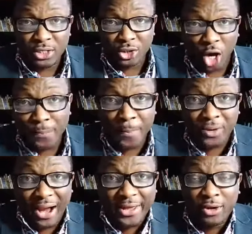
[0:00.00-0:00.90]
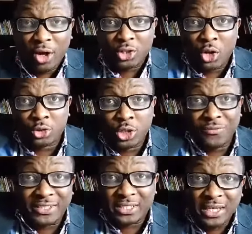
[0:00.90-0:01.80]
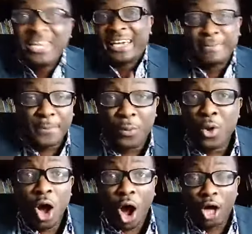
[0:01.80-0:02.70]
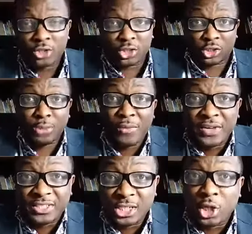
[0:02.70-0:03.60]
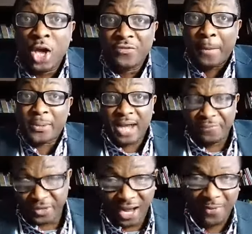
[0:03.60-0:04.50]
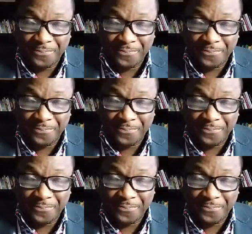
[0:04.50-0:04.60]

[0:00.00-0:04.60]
Young people carrying guns, go to university, kill people. Some of these things don't even happen in Africa.